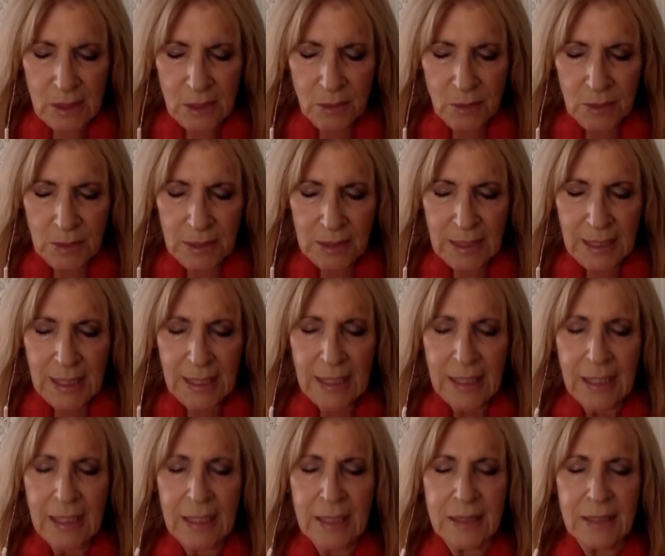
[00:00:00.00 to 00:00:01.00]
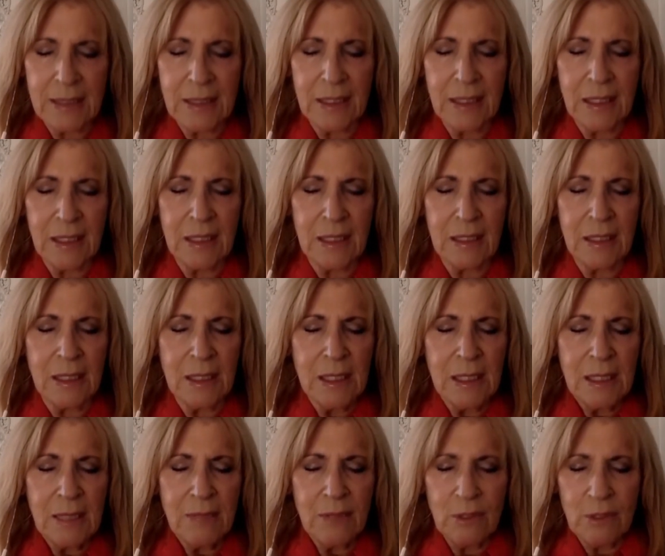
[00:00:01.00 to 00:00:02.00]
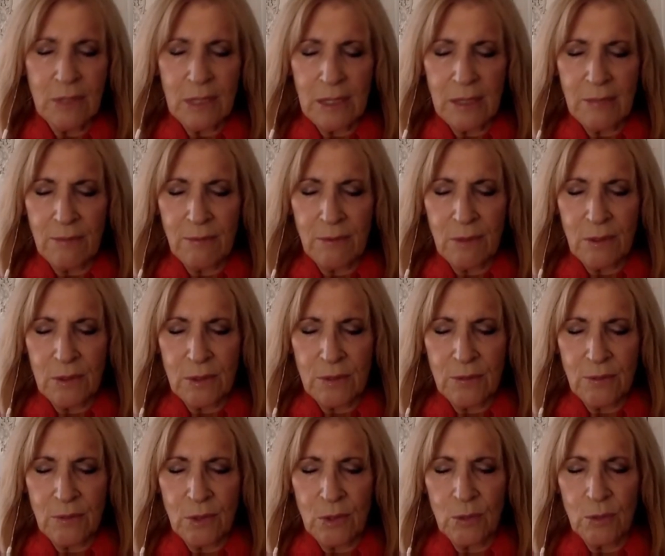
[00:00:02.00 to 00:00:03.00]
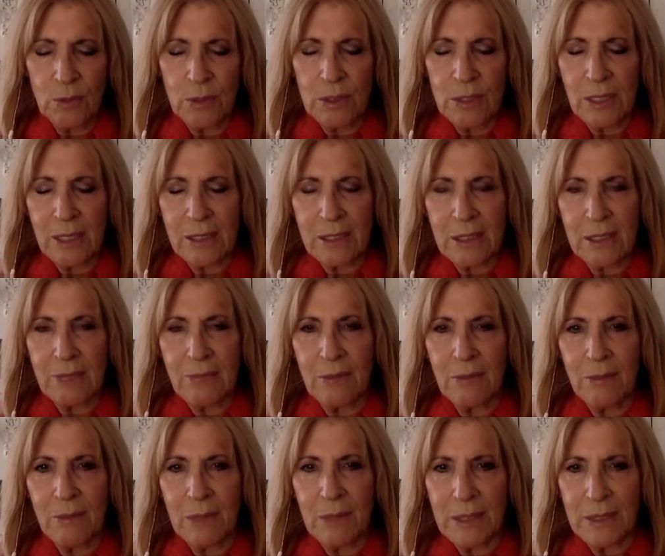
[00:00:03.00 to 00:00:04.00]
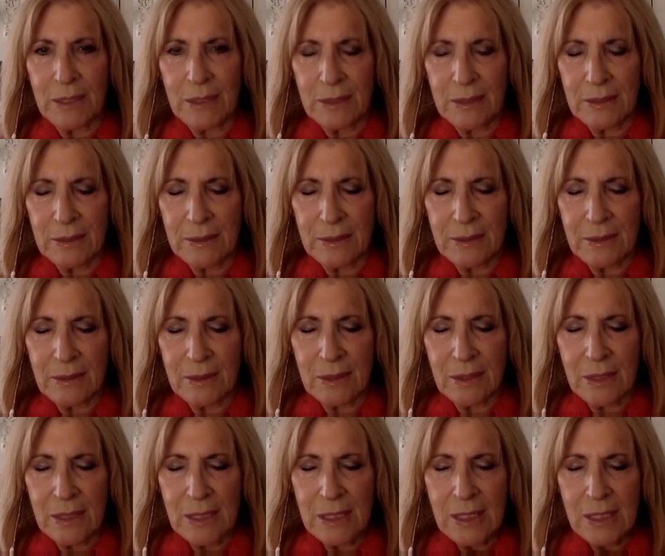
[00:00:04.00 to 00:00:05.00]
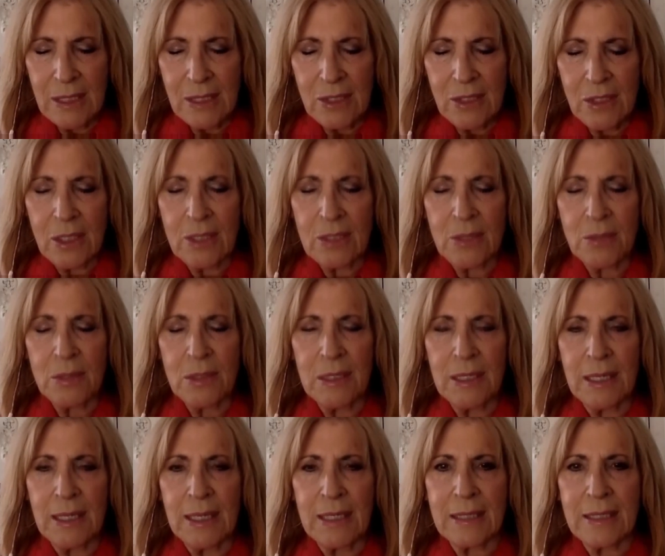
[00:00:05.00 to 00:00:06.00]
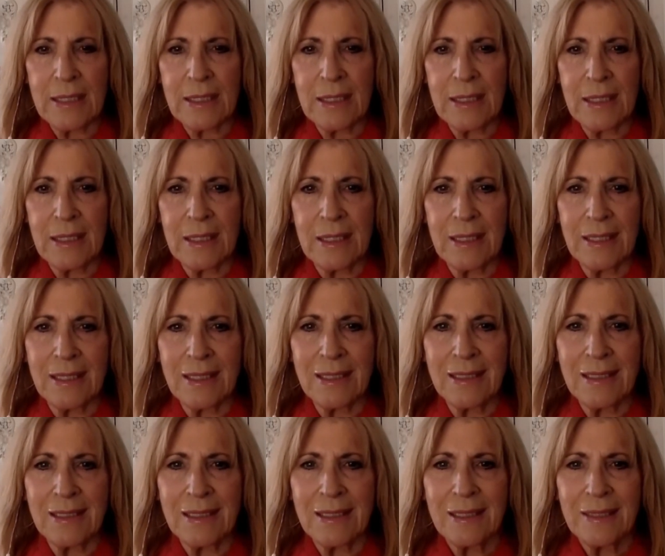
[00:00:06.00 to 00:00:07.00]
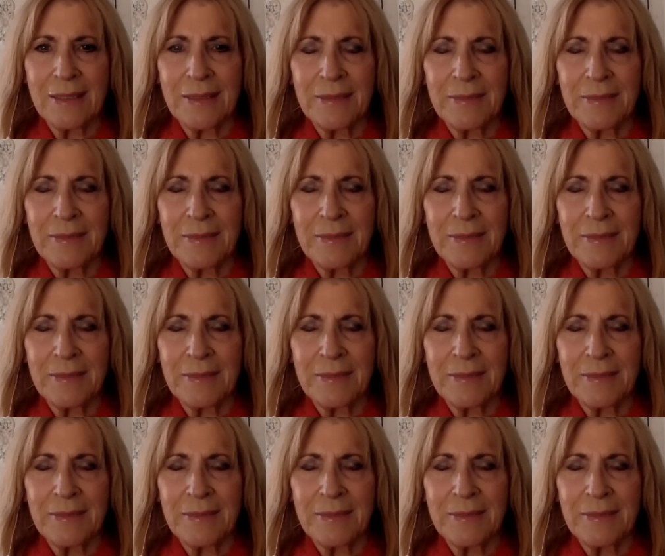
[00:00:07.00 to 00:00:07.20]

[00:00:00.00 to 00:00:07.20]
Just relaxing in. And if your head falls forward, that's even better. Just relaxing in